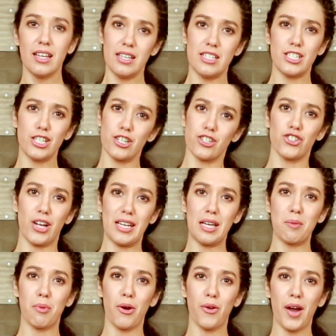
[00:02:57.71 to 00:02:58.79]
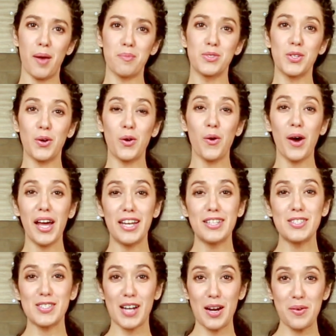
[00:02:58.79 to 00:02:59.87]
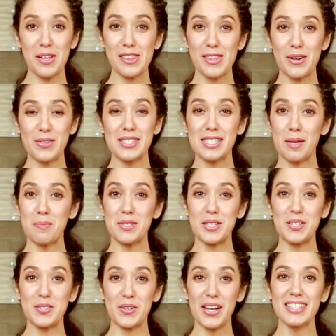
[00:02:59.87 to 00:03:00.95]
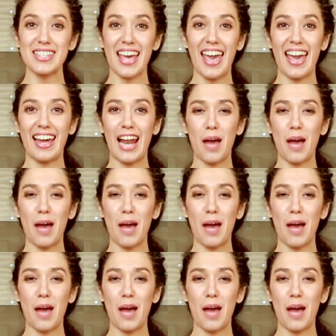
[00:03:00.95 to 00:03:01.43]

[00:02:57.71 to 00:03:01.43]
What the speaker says: into your training program. So go ahead and start with those tips and tricks, and